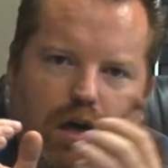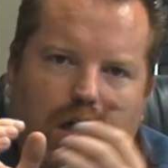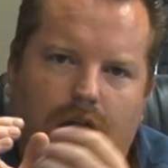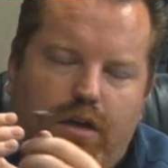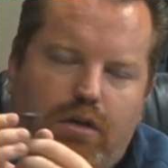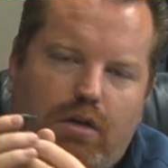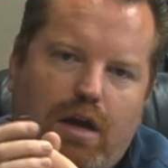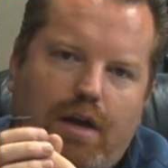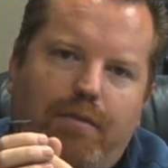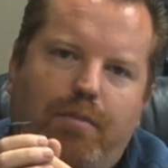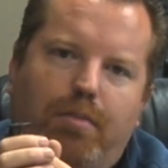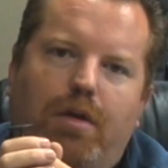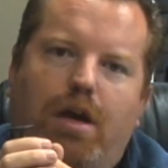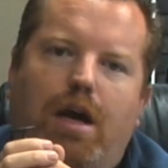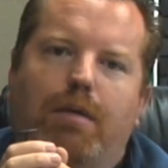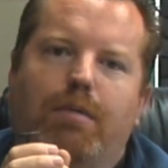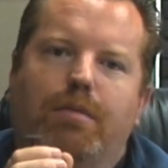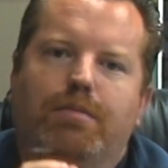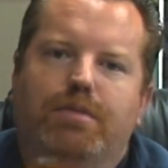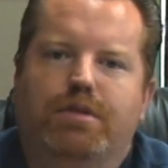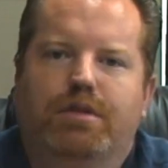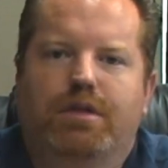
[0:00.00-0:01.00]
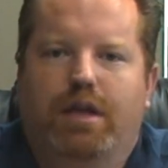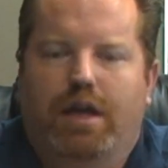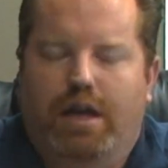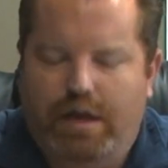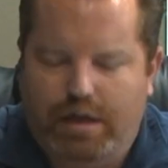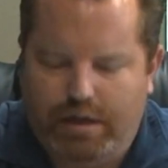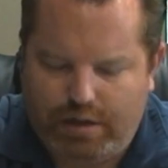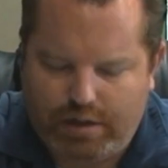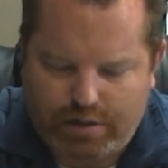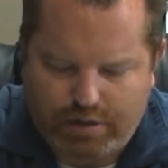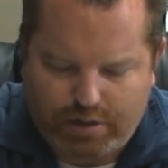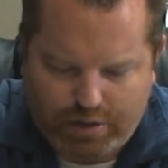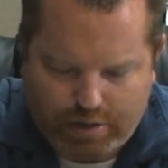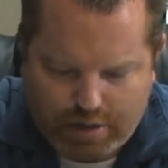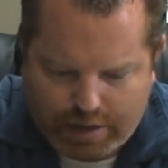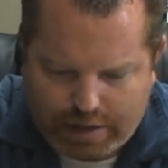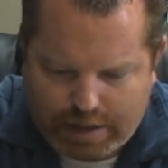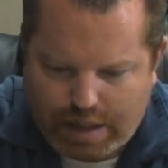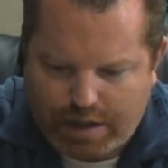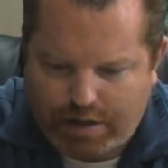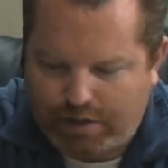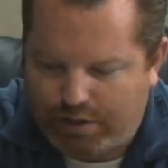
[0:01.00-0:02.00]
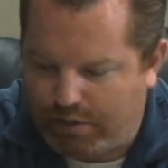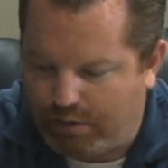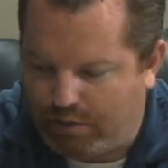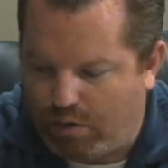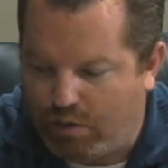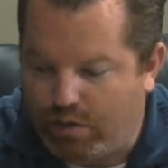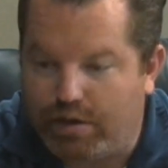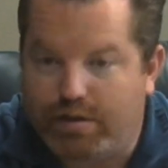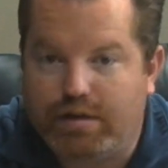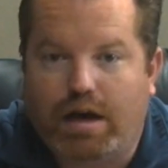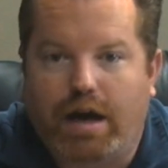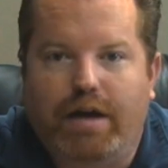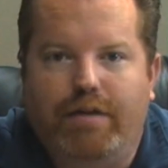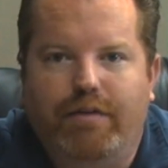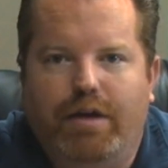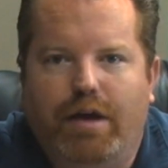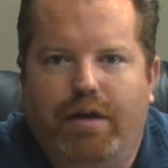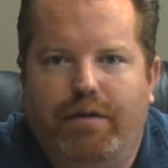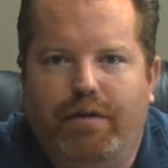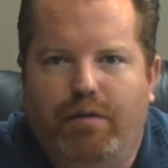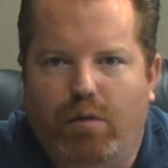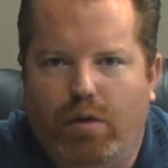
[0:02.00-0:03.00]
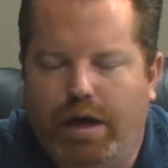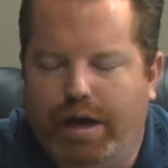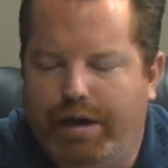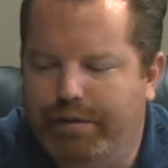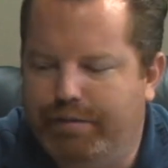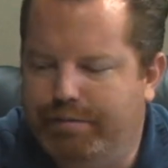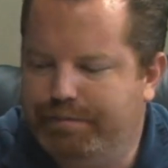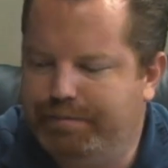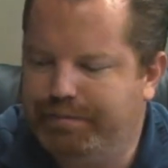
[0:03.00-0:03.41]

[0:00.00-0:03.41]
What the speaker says: you have problems, and you again throw the tie valve away.